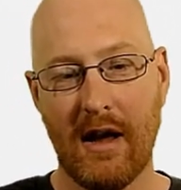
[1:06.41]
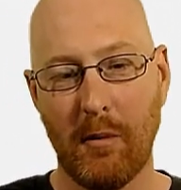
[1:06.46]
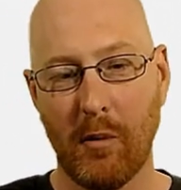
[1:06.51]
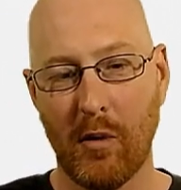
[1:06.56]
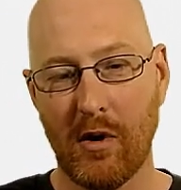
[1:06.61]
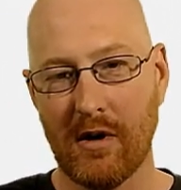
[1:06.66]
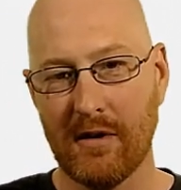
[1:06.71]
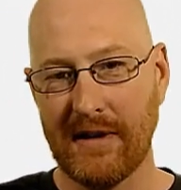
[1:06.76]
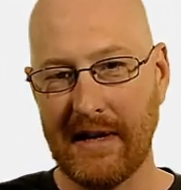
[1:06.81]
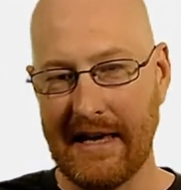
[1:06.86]

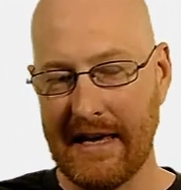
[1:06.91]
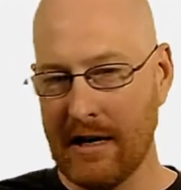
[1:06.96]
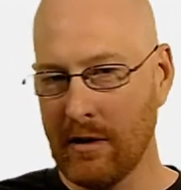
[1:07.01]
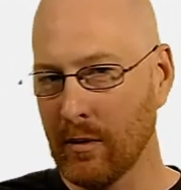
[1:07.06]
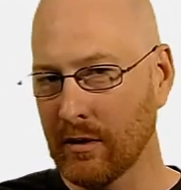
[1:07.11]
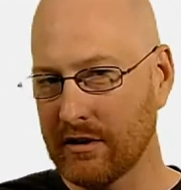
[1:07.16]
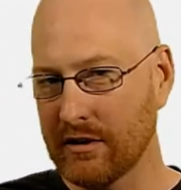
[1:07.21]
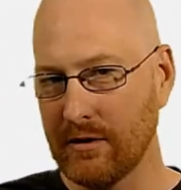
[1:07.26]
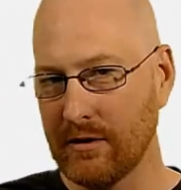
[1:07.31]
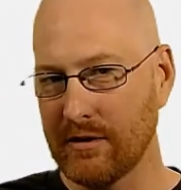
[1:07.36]
Well, the
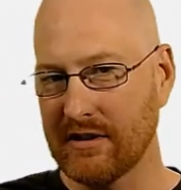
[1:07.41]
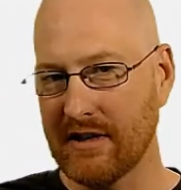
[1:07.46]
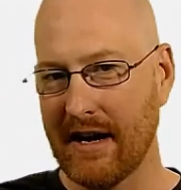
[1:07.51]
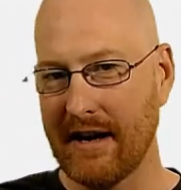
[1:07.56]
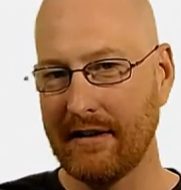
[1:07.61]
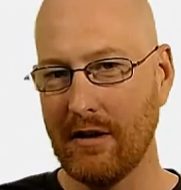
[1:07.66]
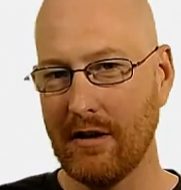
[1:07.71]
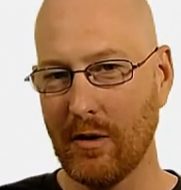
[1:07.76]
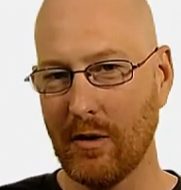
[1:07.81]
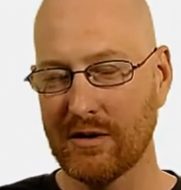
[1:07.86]
equal to
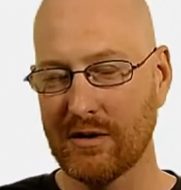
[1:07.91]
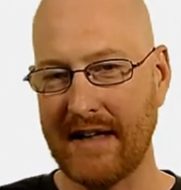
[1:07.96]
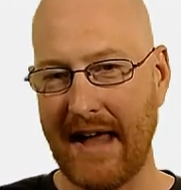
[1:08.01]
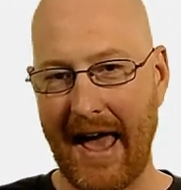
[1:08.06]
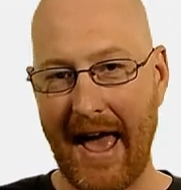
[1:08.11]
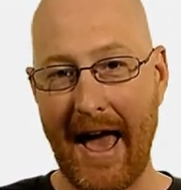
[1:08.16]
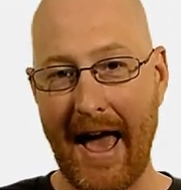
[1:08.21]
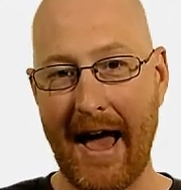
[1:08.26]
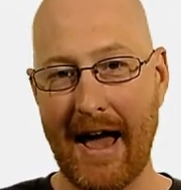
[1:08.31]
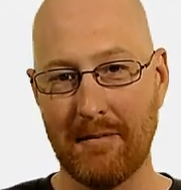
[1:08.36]
sign knows to
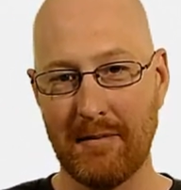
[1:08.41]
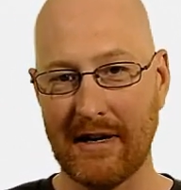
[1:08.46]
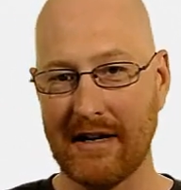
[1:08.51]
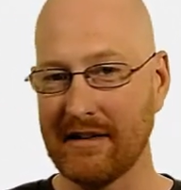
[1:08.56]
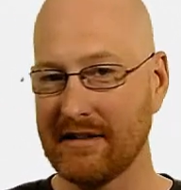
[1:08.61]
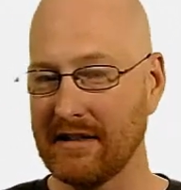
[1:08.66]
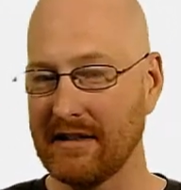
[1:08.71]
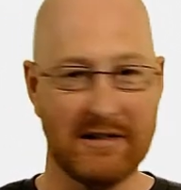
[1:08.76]
add because